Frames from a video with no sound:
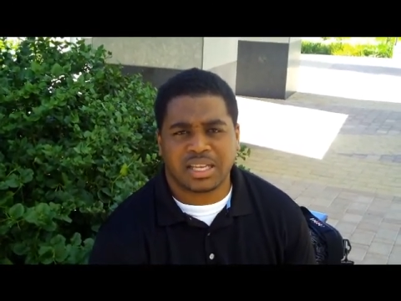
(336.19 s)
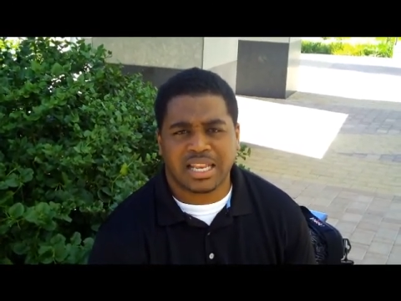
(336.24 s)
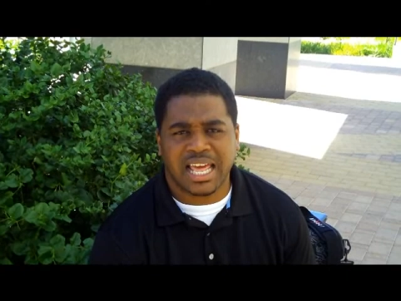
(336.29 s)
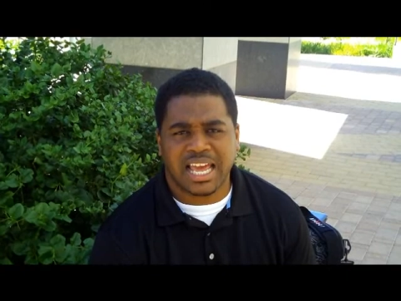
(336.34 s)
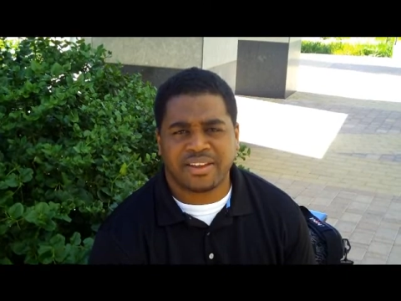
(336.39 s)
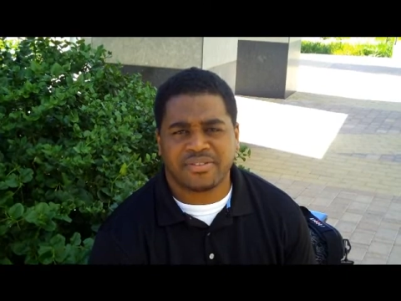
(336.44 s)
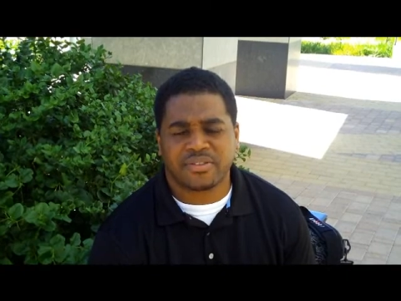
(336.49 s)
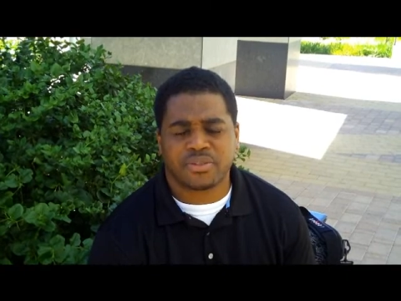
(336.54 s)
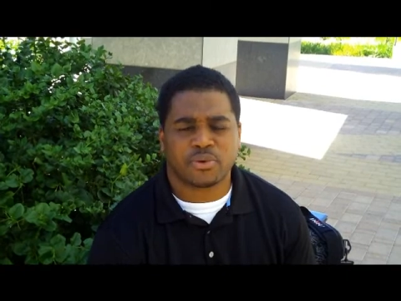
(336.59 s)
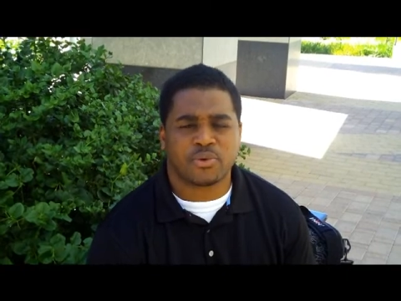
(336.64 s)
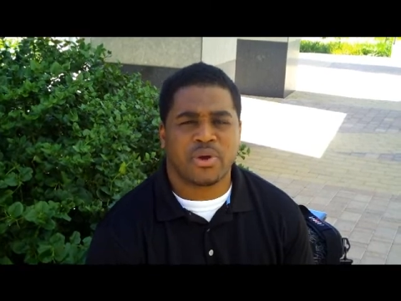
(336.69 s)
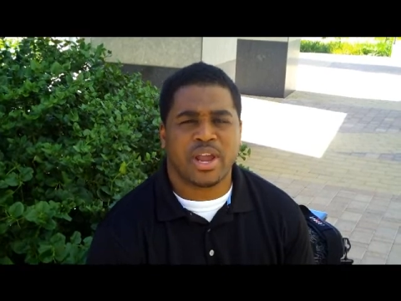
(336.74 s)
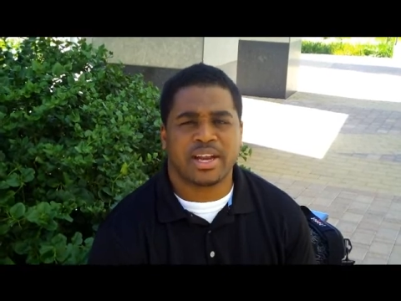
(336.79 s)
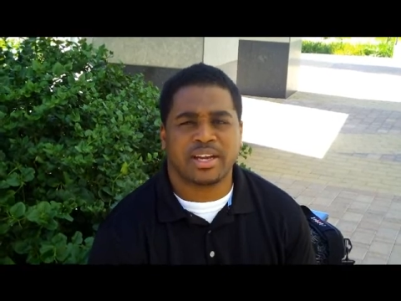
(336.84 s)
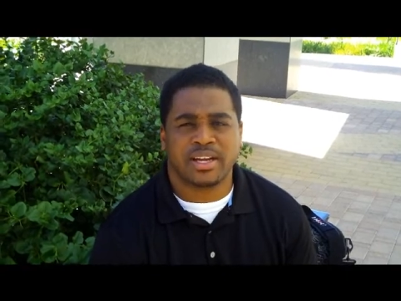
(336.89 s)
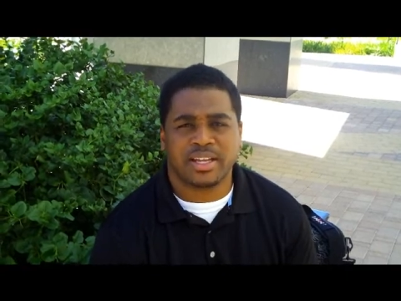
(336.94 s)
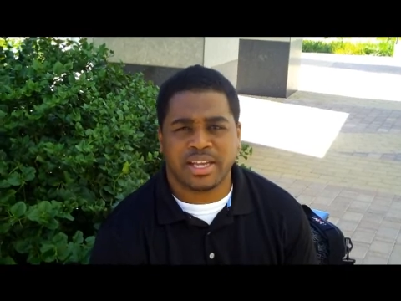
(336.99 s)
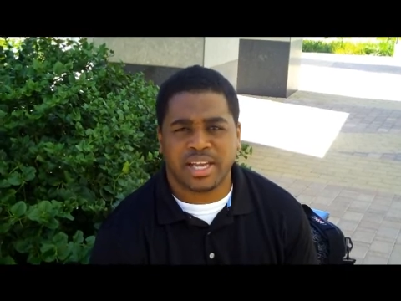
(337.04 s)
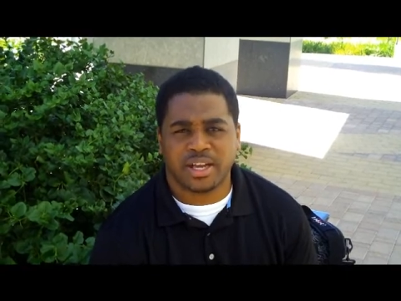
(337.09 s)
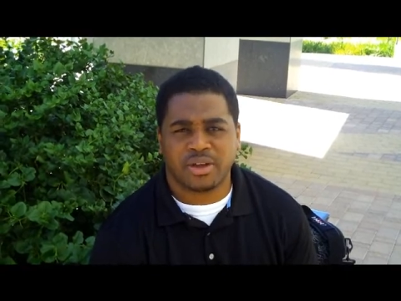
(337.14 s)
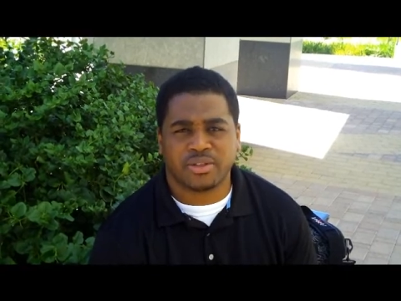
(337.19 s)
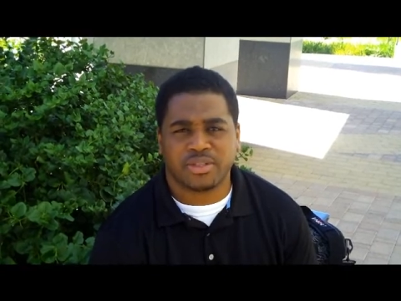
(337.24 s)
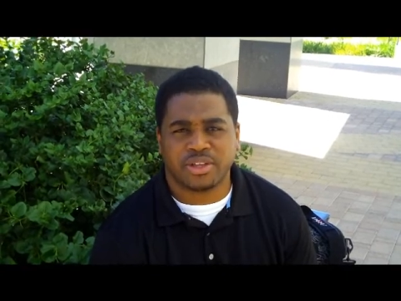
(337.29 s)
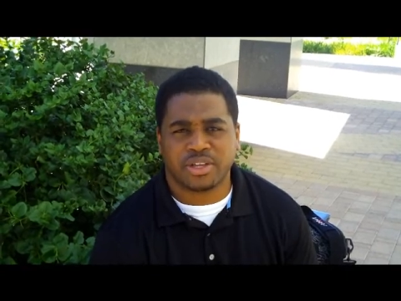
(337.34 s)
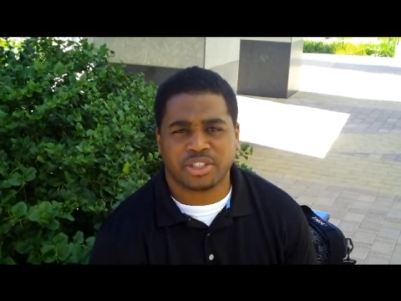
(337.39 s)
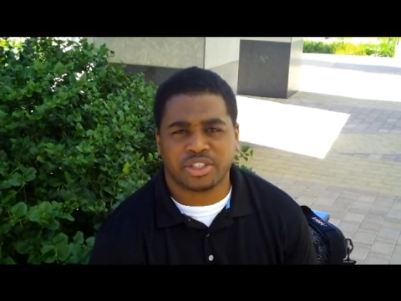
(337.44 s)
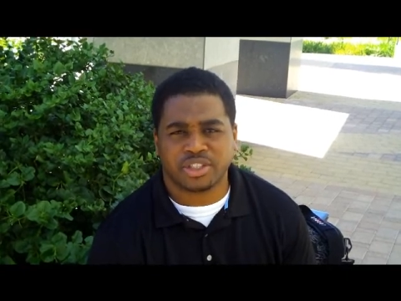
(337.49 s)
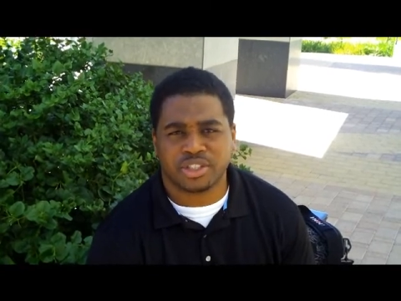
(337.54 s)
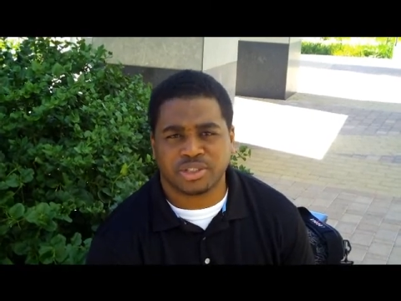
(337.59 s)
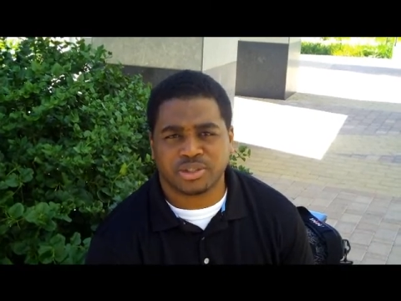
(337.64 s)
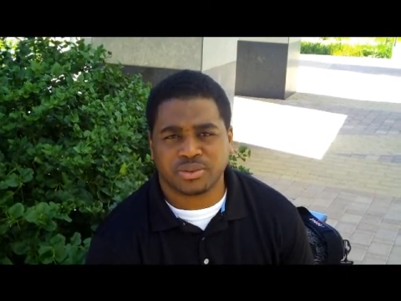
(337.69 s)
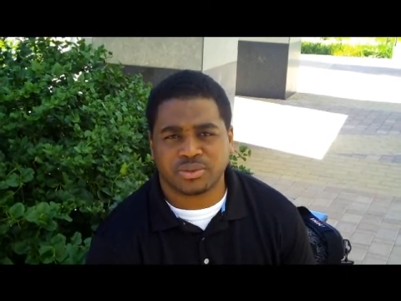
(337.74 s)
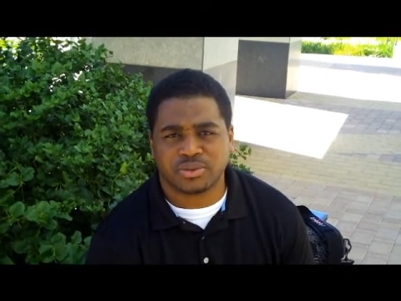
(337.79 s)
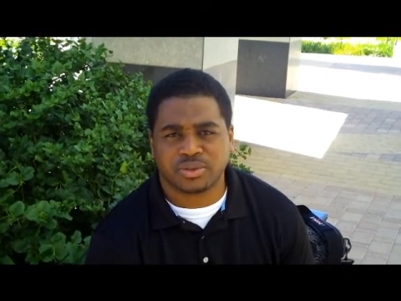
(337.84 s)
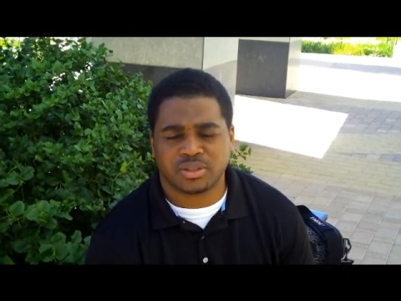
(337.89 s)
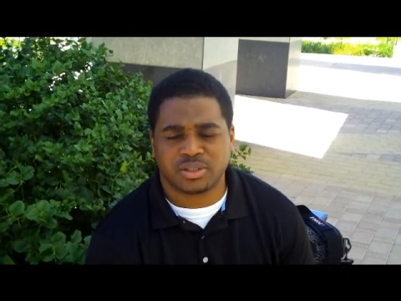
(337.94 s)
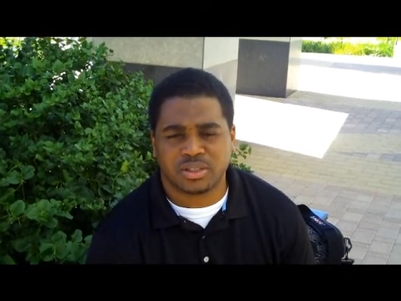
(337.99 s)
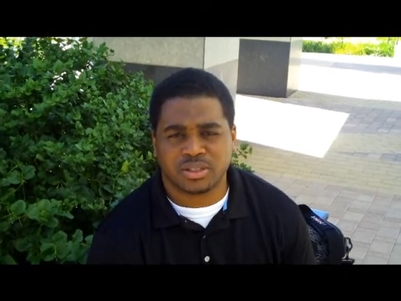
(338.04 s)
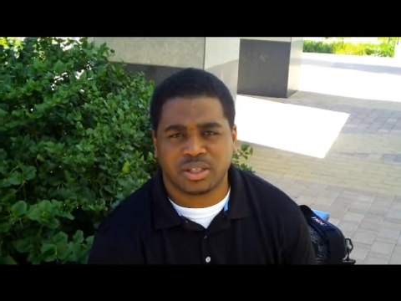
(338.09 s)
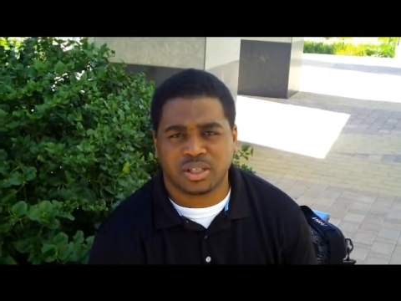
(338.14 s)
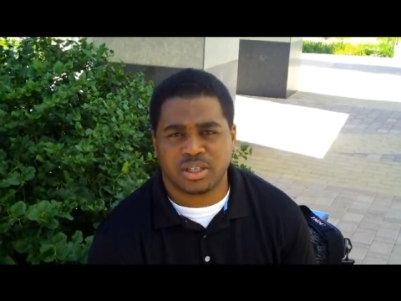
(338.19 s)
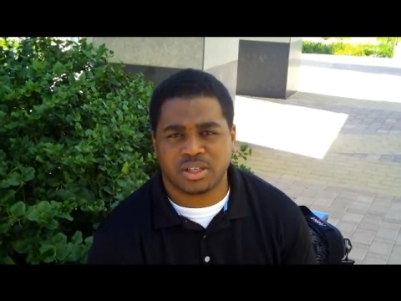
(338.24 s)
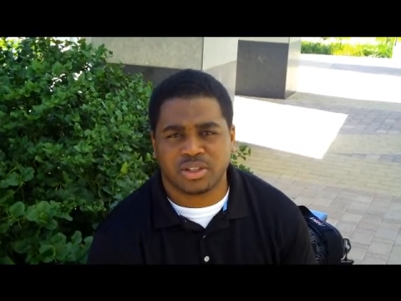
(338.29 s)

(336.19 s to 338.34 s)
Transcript: life-threatening health issues.